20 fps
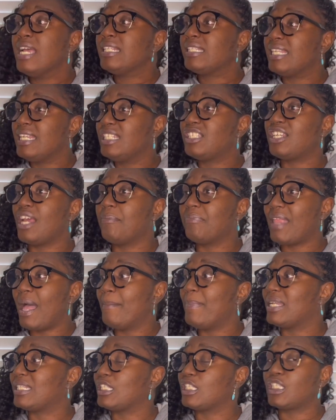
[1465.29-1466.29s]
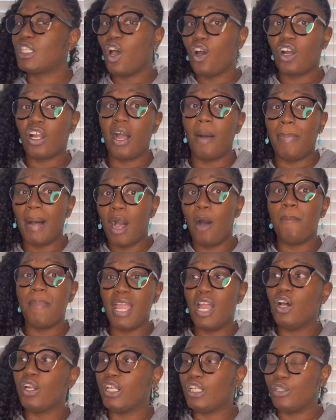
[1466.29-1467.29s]
Tisha, I'm not about to talk about
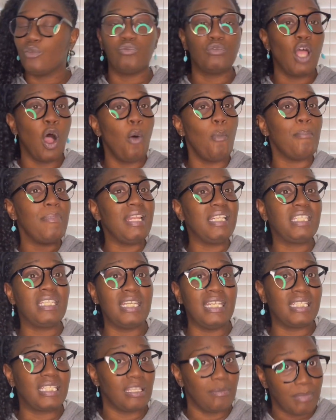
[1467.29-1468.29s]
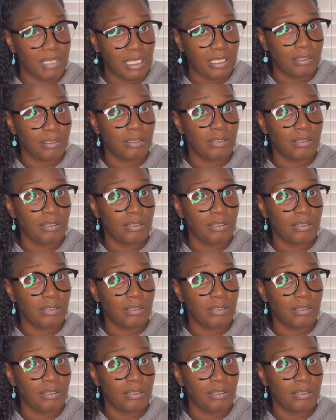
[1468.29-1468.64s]
Mel to you. Don't mention it to me.